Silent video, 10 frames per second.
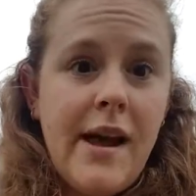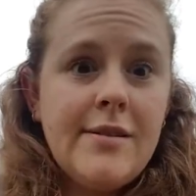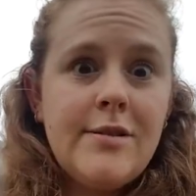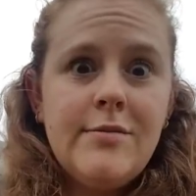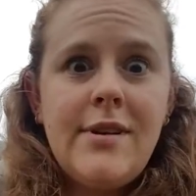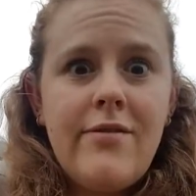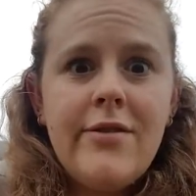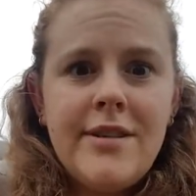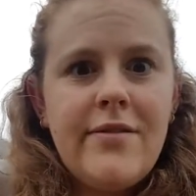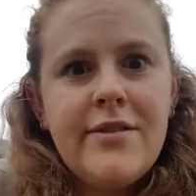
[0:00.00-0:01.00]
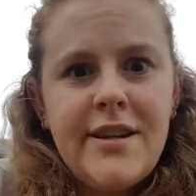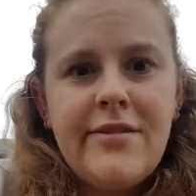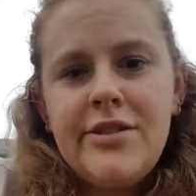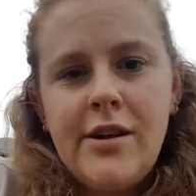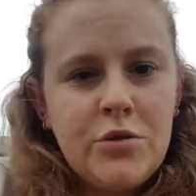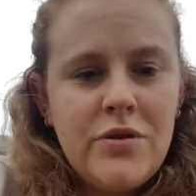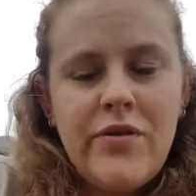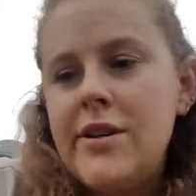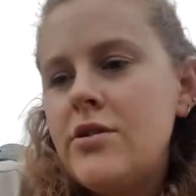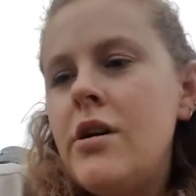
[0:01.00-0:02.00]
So definitely talk to an
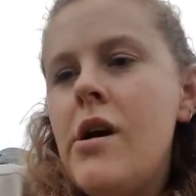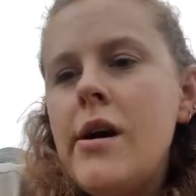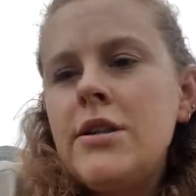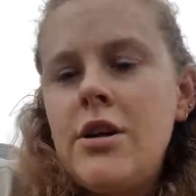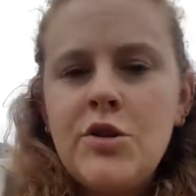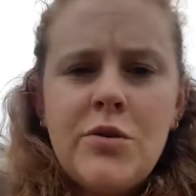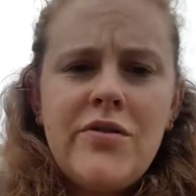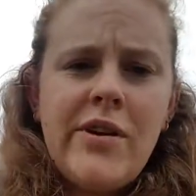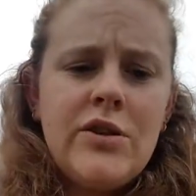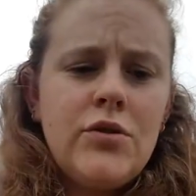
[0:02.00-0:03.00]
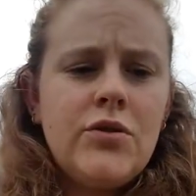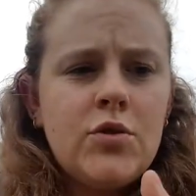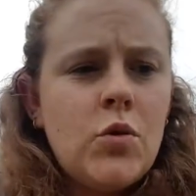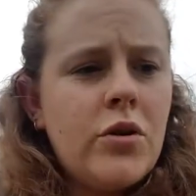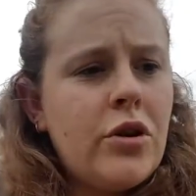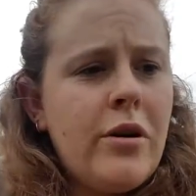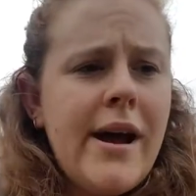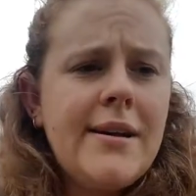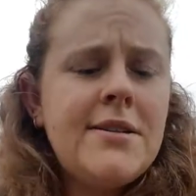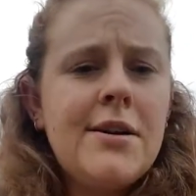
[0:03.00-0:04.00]
advisor. Talk to an advisor at the school that you're
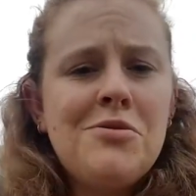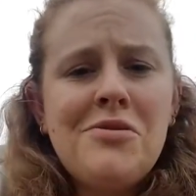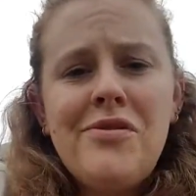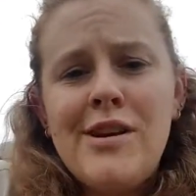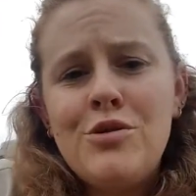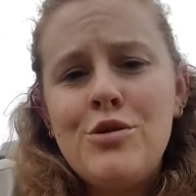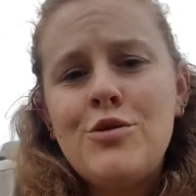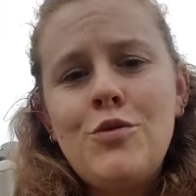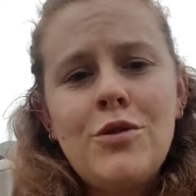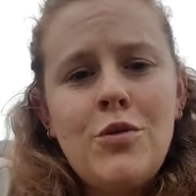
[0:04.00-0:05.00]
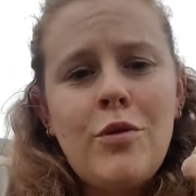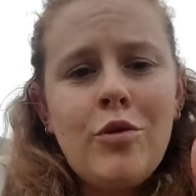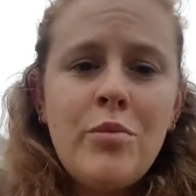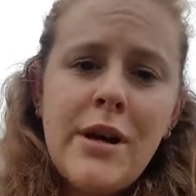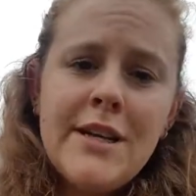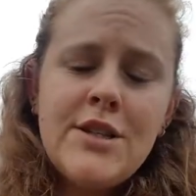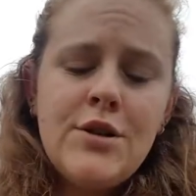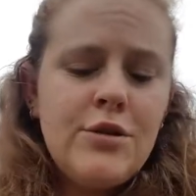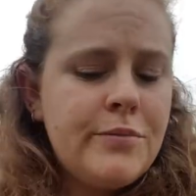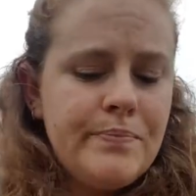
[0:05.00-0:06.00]
at. Talk to an advisor at the school that you want to apply
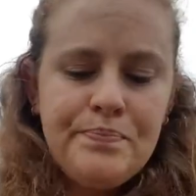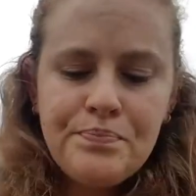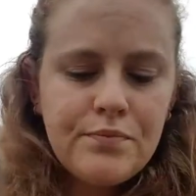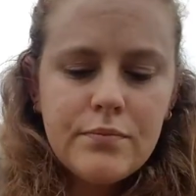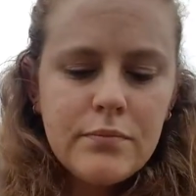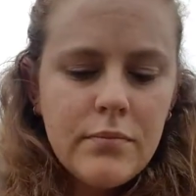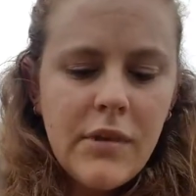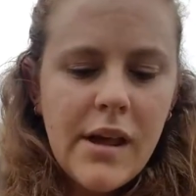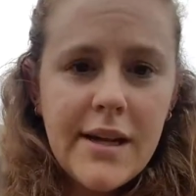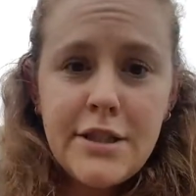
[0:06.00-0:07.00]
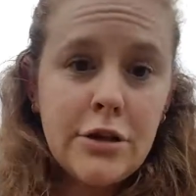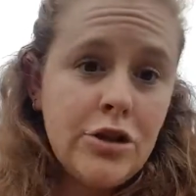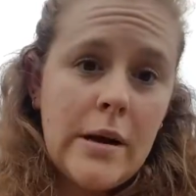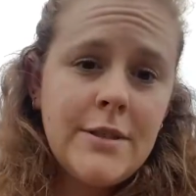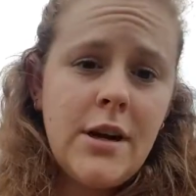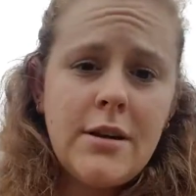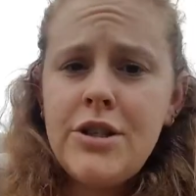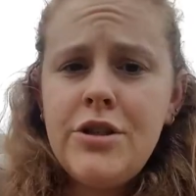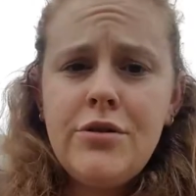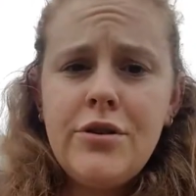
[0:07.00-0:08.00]
to. It's their job to talk
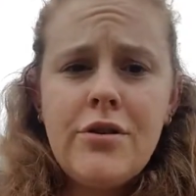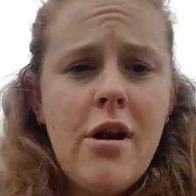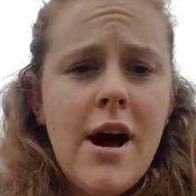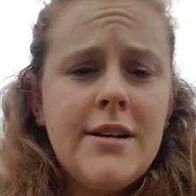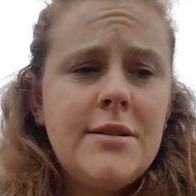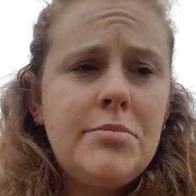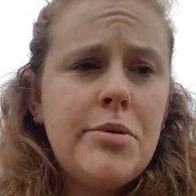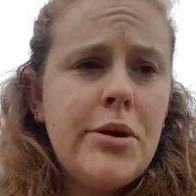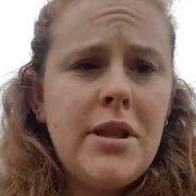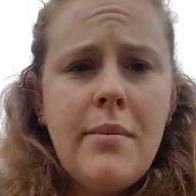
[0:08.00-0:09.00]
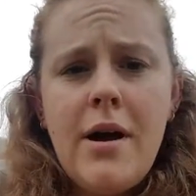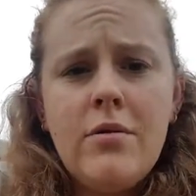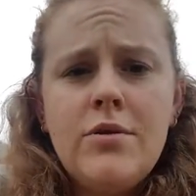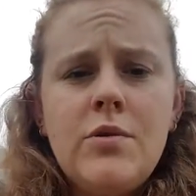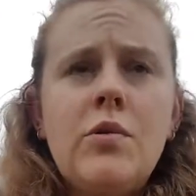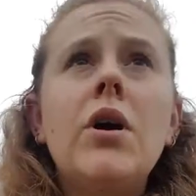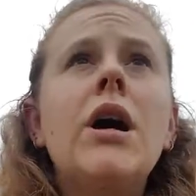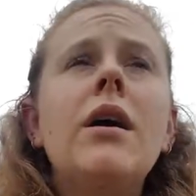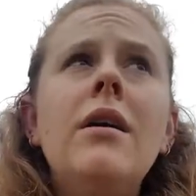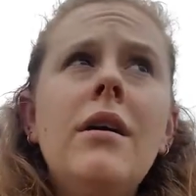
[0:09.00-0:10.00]
to you. You're not putting them out
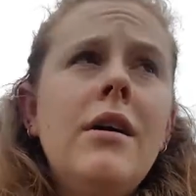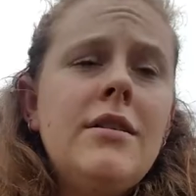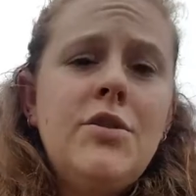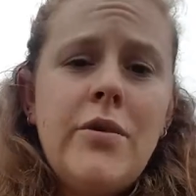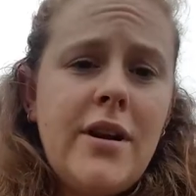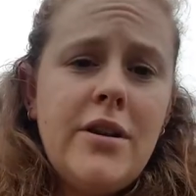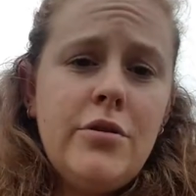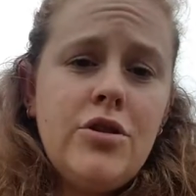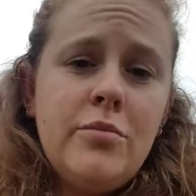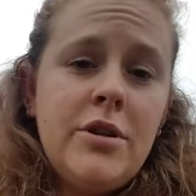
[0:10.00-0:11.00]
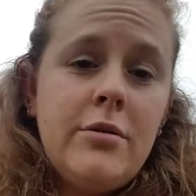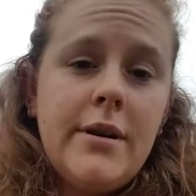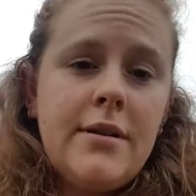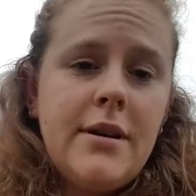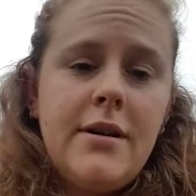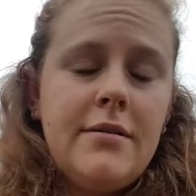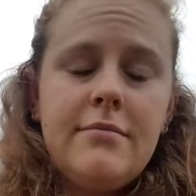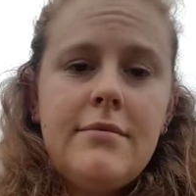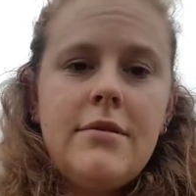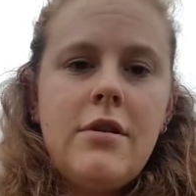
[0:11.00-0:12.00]
or doing anything you shouldn't be doing. They
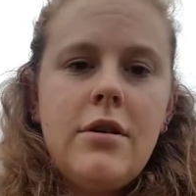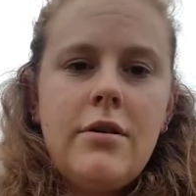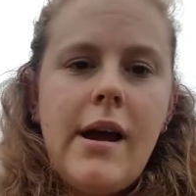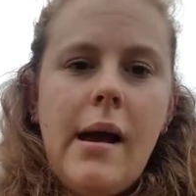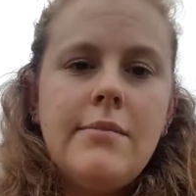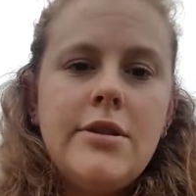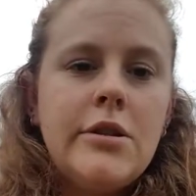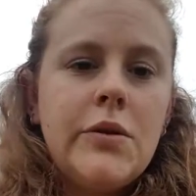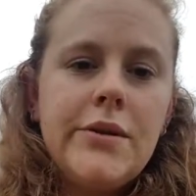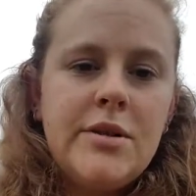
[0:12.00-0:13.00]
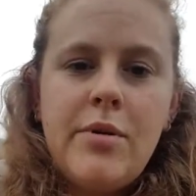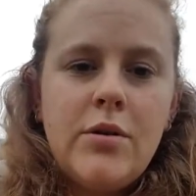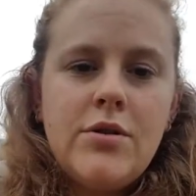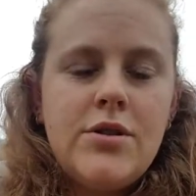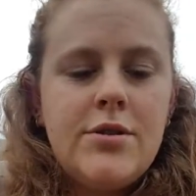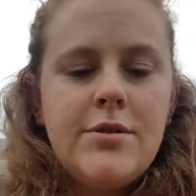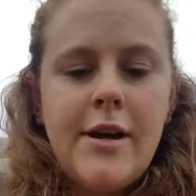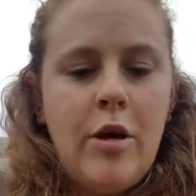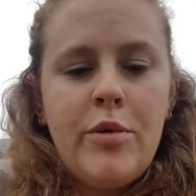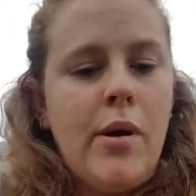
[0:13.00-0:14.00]
are absolutely supposed to
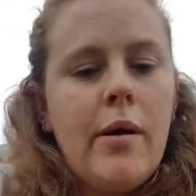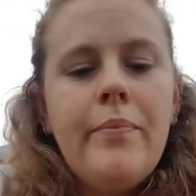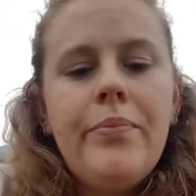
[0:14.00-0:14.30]
help you out.